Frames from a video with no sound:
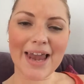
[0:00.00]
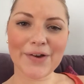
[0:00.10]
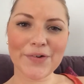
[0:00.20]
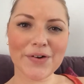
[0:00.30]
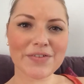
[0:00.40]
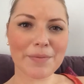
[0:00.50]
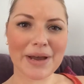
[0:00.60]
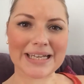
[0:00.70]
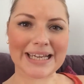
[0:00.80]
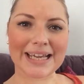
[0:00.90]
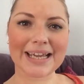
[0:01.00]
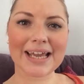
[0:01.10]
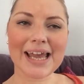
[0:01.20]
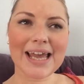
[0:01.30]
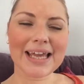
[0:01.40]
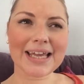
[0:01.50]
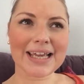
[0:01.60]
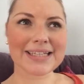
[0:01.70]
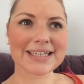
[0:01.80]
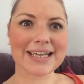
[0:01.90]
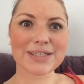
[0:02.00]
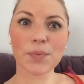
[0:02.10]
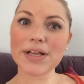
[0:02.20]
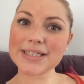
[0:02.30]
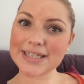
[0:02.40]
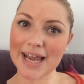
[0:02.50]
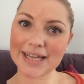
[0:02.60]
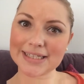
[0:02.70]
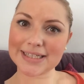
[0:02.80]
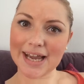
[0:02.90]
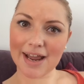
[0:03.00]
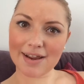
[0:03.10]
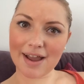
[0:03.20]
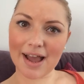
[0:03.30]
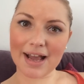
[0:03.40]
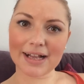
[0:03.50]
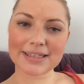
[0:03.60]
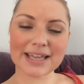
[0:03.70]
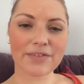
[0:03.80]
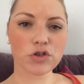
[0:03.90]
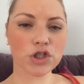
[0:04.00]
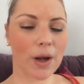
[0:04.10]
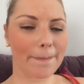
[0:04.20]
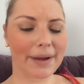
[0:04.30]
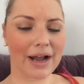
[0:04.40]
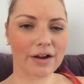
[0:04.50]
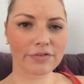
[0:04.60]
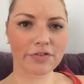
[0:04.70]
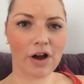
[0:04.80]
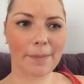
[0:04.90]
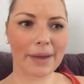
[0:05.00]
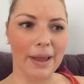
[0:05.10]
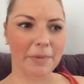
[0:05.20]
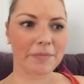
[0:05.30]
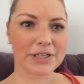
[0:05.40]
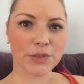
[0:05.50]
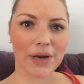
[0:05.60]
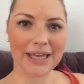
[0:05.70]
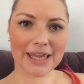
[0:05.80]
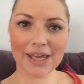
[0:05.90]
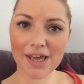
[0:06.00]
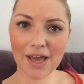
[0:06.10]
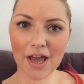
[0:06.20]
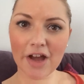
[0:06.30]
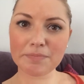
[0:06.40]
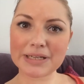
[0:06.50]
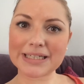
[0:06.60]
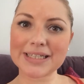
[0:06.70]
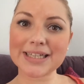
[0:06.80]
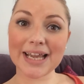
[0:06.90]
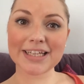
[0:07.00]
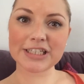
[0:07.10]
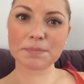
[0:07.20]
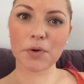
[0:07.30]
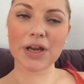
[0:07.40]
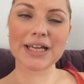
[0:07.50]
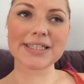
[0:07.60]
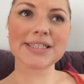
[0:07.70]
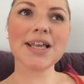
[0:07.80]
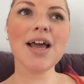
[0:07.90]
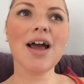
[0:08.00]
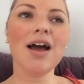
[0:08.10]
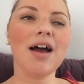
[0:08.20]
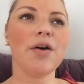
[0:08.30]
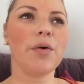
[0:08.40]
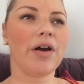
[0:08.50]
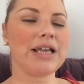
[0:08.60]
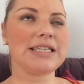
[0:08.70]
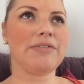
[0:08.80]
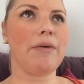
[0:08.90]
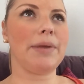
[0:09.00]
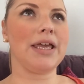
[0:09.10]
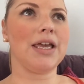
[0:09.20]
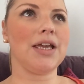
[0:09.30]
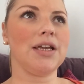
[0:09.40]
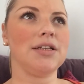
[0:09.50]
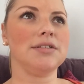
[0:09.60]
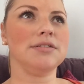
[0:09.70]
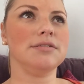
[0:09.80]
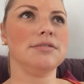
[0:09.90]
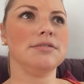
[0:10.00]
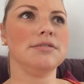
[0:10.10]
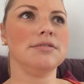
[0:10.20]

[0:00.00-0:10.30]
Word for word: Hello everybody, it is Wednesday today and I've just got back from, um, I've been to Ikea, I've been to Sainsbury's, where else have I been?